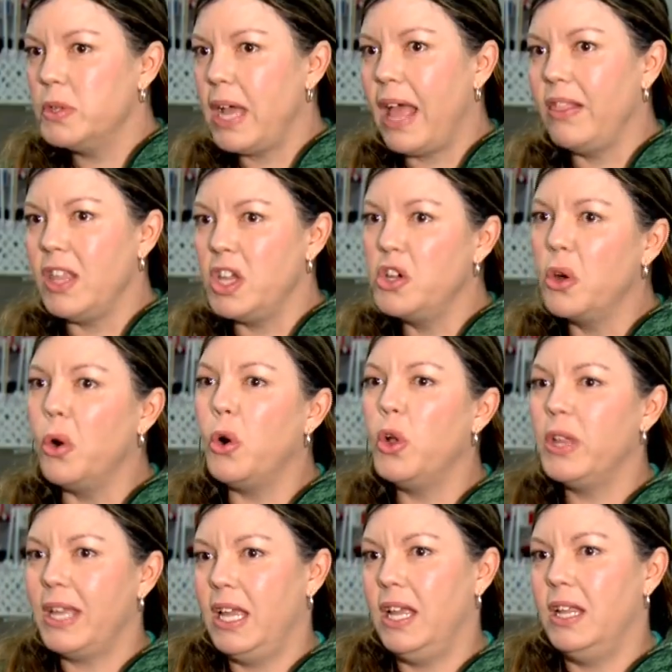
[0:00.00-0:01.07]
and the
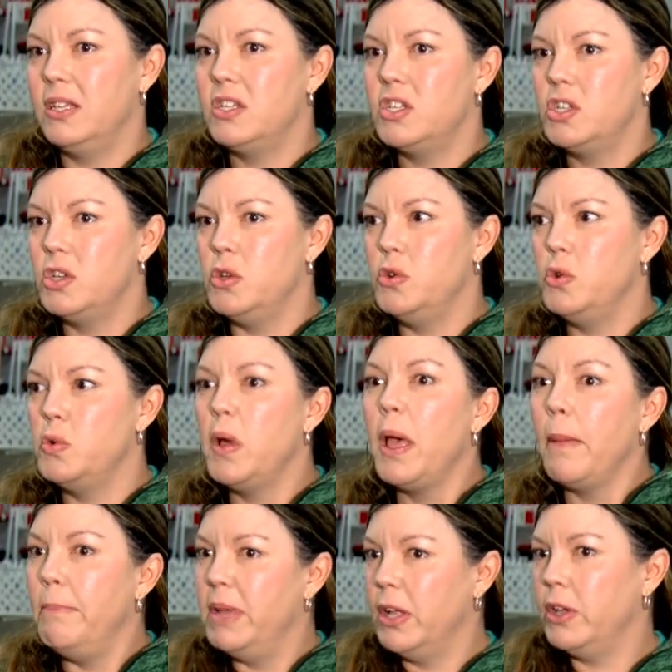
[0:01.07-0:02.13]
goal is to
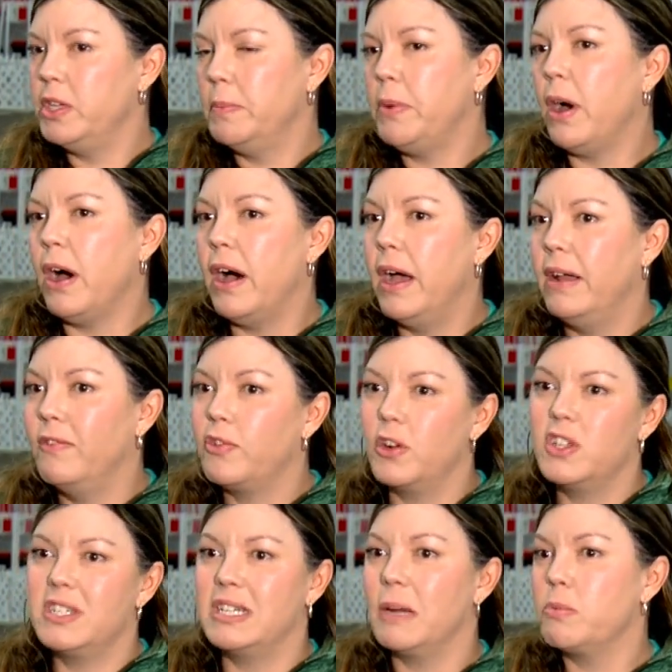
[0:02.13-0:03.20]
build upon
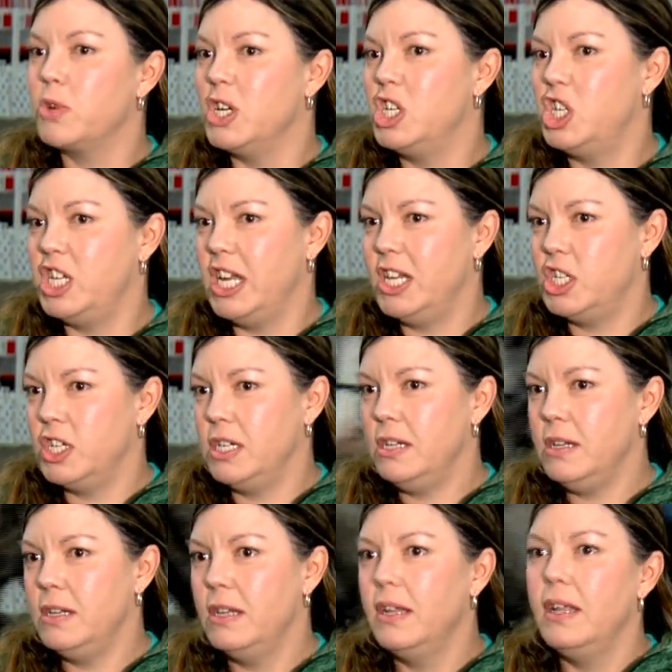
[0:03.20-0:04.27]
first an appreciation,
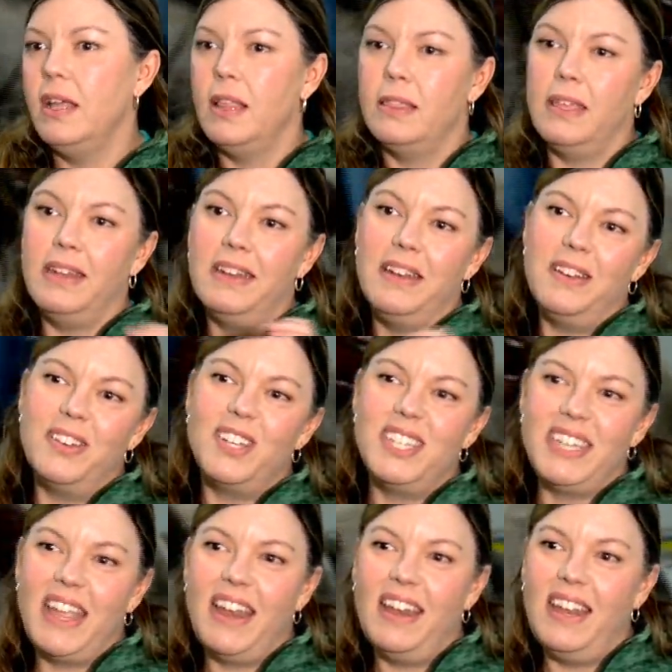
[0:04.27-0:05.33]
then an
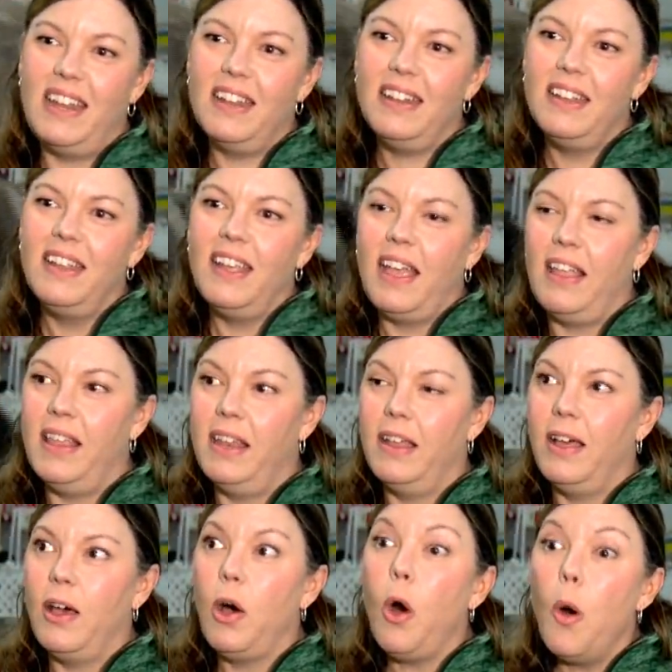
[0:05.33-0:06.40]
understanding, and then
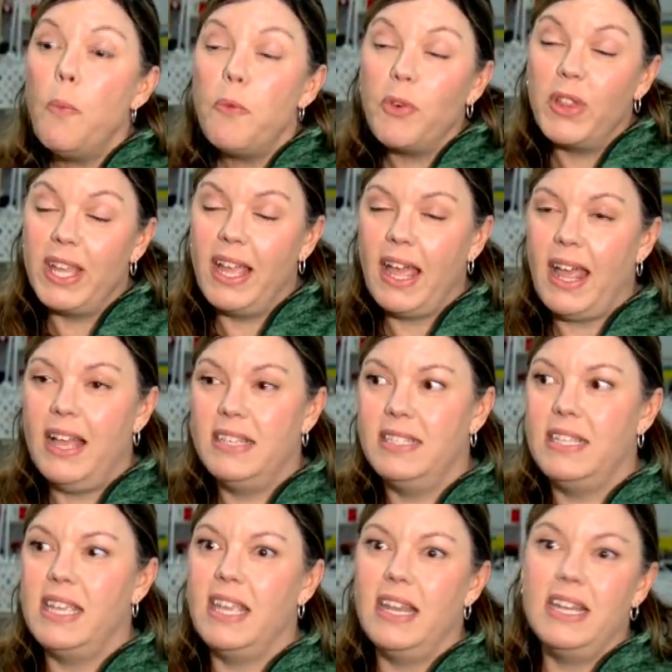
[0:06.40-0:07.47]
hopefully as
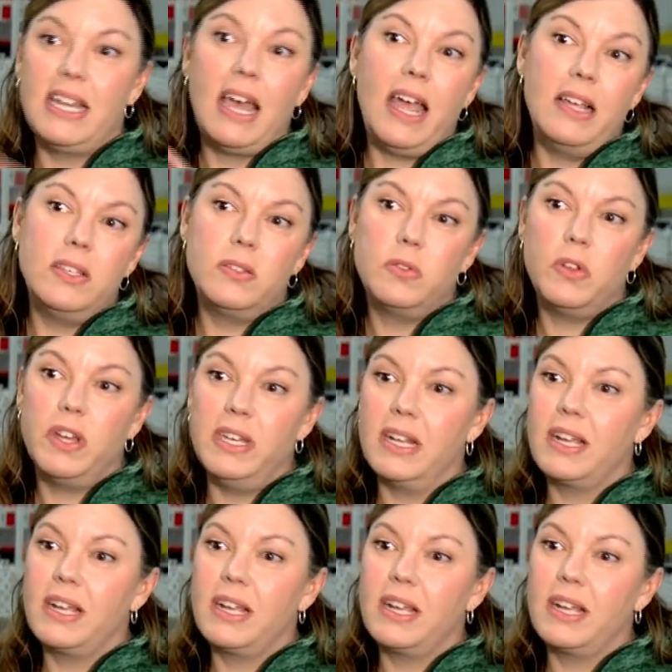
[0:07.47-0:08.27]
they get into high school and to